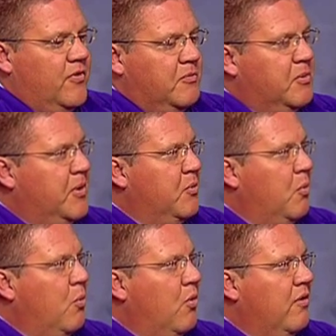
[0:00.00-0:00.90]
for them to be
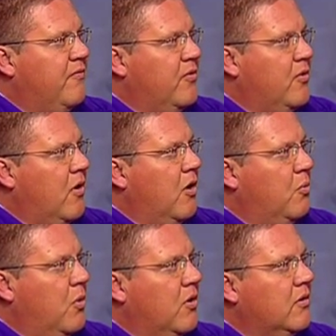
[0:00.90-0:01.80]
rewarded for their
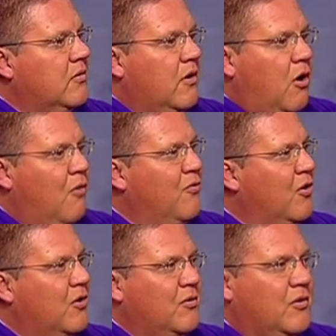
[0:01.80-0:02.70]
hard work
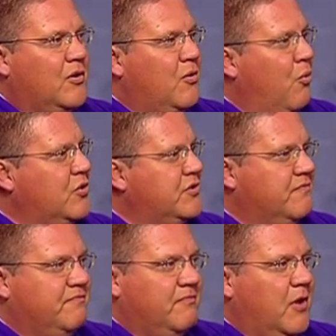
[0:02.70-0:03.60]
over a course
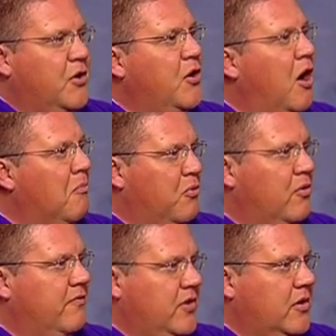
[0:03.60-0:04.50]
of a
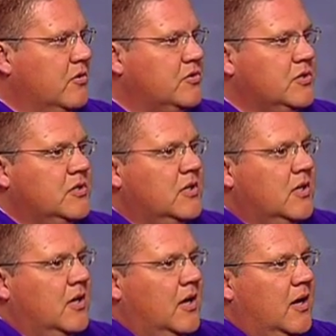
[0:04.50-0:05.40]
number of years
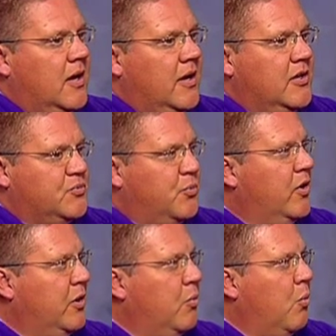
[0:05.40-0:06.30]
is
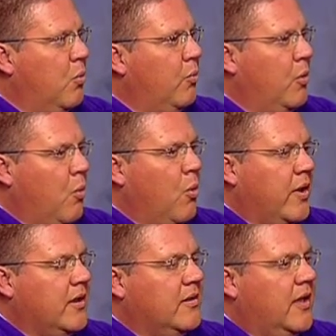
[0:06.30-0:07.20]
really
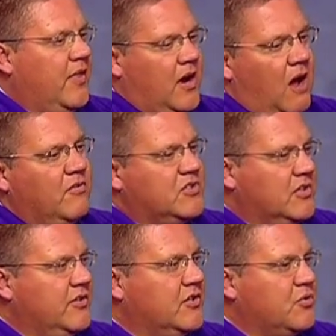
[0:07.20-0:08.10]
rewarding. And then
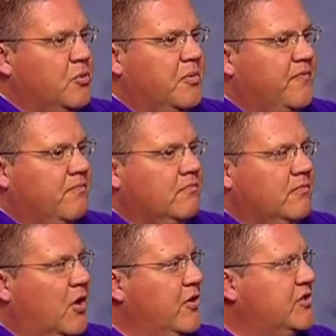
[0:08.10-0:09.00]
obviously this group of
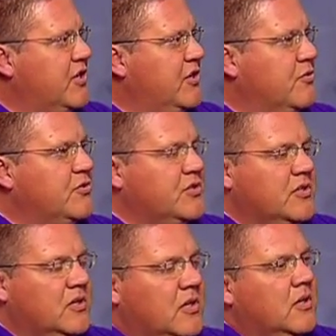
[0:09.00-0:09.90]
30 seniors
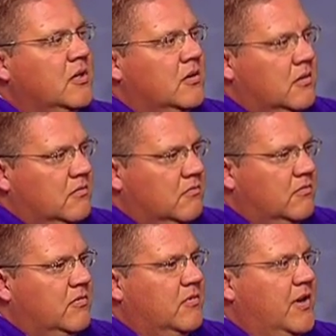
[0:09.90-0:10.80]
and
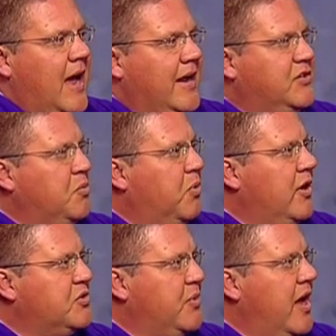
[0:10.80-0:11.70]
the 92
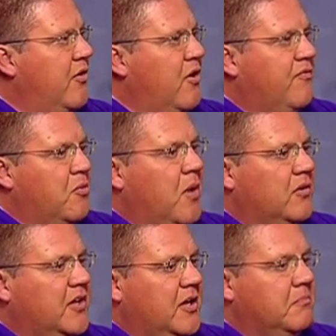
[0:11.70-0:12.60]
players we have on our
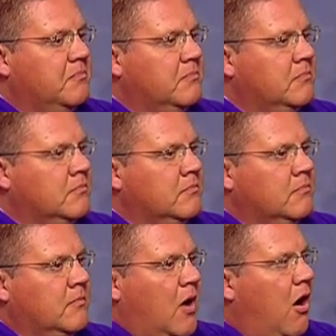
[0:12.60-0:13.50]
football team
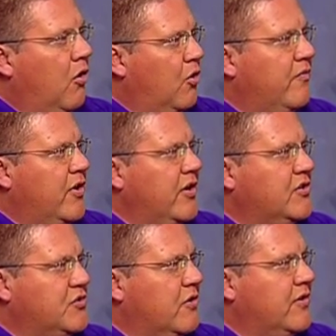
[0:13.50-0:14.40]
all are very
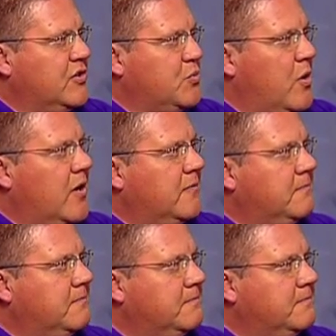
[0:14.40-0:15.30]
deserving as well.